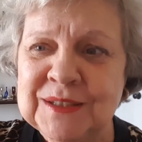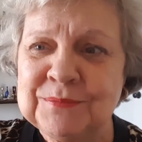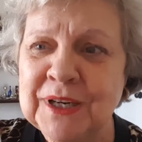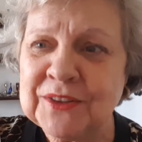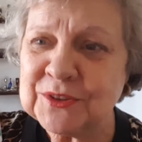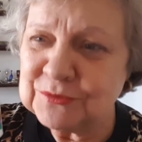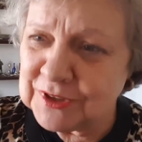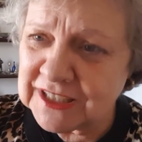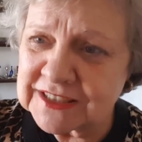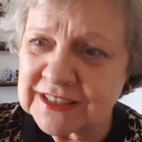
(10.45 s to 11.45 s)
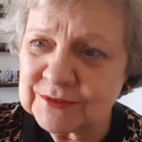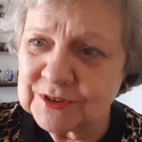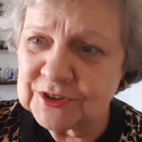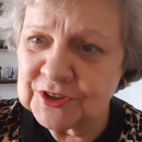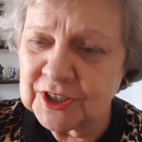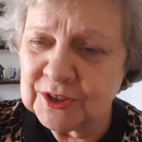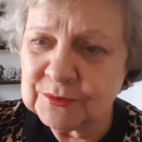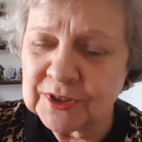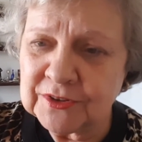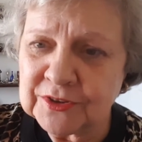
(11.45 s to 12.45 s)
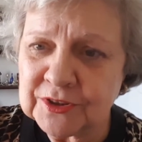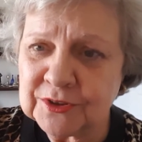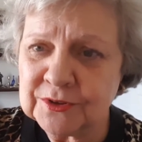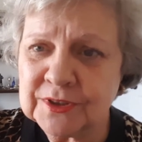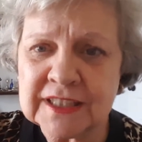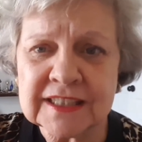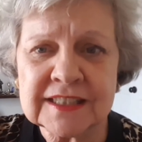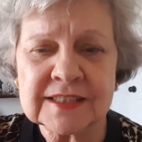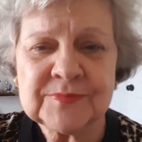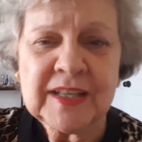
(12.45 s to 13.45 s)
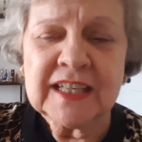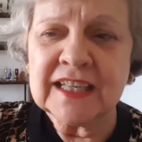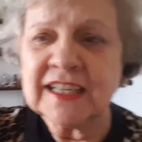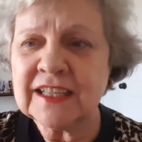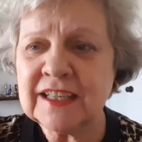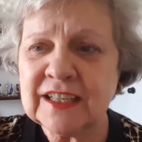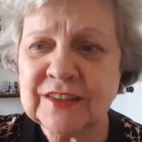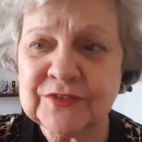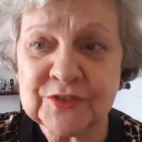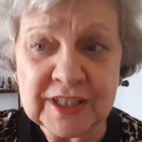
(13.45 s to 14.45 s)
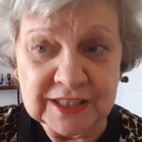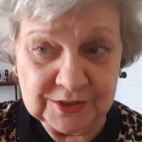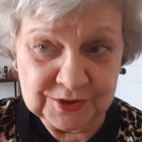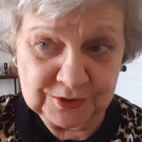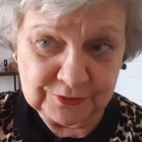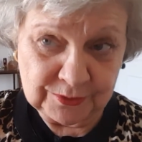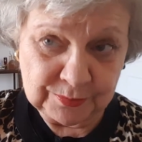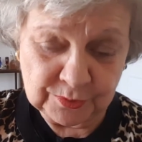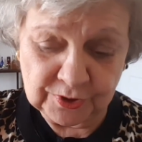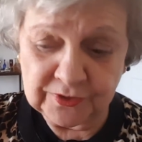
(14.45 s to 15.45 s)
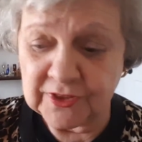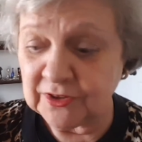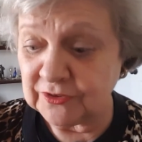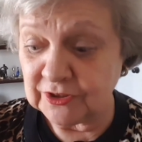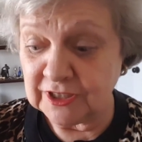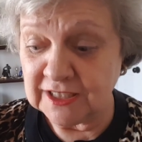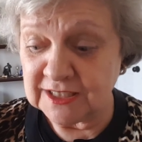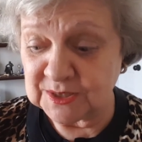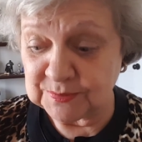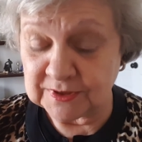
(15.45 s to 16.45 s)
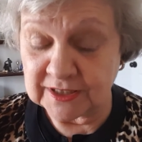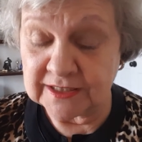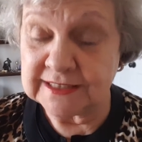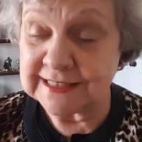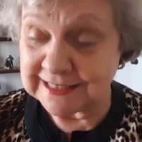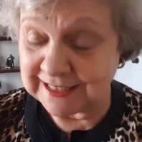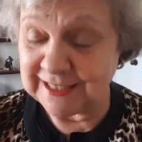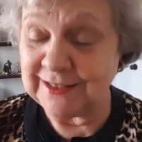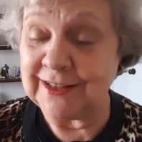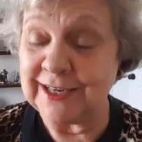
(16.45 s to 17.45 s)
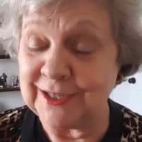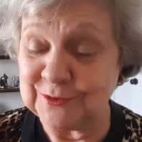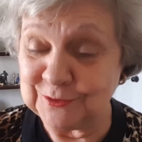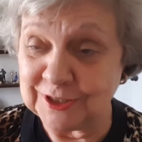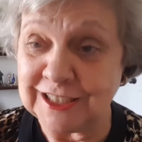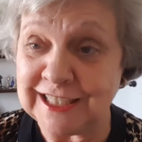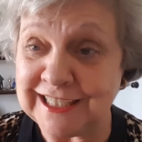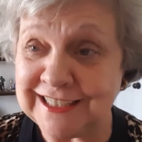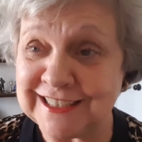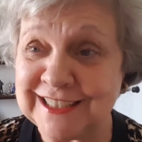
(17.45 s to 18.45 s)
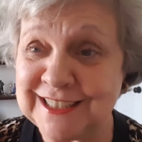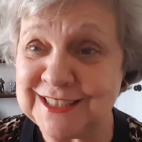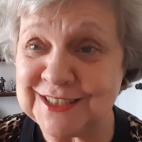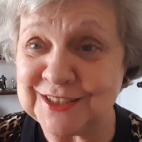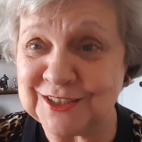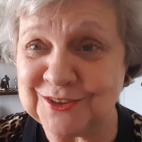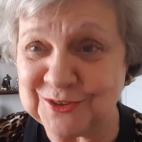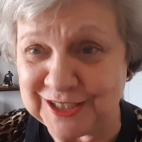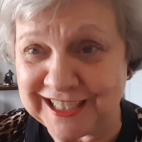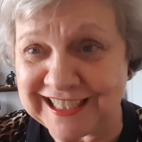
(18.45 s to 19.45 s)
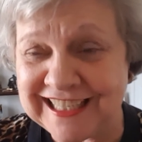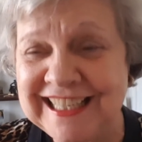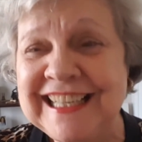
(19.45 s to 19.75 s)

But the reason I want to share with you is I have friends who report that their husbands say that it really does the trick.